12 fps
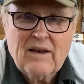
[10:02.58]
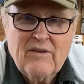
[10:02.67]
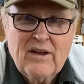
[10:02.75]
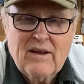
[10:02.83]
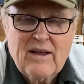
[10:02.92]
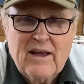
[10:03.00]
of
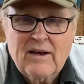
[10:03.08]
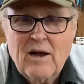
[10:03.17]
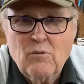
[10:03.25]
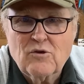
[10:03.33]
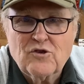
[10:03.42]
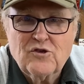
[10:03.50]
it, and I
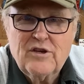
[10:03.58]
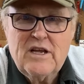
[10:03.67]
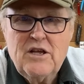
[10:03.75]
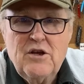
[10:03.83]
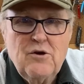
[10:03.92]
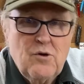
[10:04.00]
will see
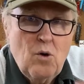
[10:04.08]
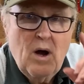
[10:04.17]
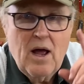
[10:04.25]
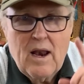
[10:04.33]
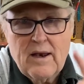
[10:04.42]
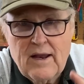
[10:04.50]
you
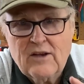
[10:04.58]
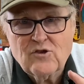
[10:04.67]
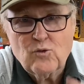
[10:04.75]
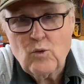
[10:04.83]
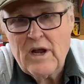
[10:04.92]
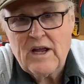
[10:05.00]

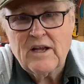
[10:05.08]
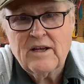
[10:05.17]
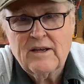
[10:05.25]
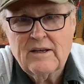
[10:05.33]
next week.